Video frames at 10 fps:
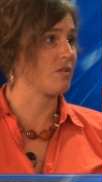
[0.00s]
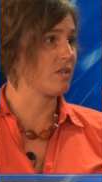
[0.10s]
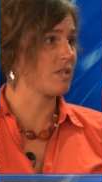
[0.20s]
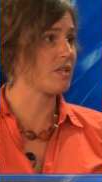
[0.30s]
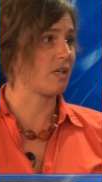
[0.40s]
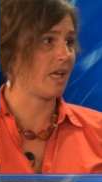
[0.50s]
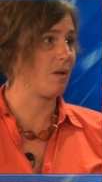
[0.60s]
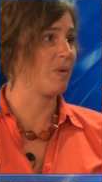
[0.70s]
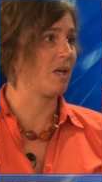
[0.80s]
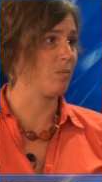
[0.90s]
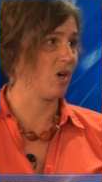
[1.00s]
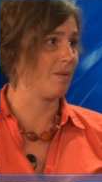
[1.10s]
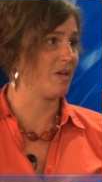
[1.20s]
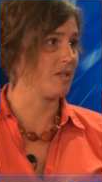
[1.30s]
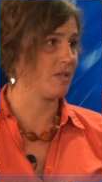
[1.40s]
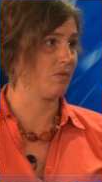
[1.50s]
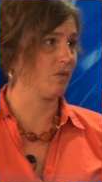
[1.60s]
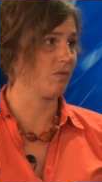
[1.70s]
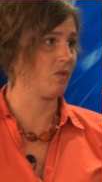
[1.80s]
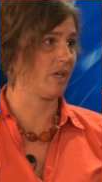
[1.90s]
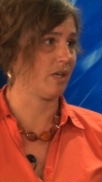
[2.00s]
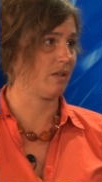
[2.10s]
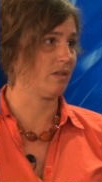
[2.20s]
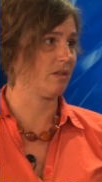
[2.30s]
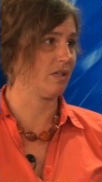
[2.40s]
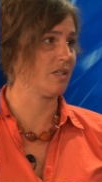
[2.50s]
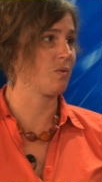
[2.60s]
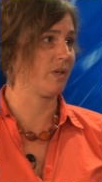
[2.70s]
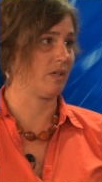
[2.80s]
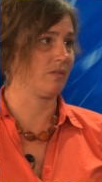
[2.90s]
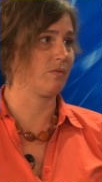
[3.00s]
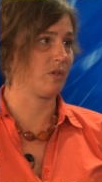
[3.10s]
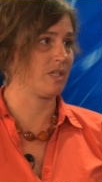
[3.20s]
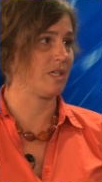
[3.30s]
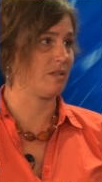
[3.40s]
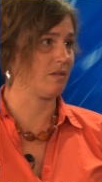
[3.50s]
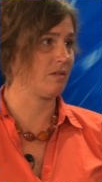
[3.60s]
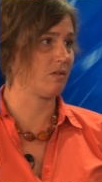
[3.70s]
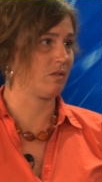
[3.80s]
So this is a campaign promise of revoking the 2014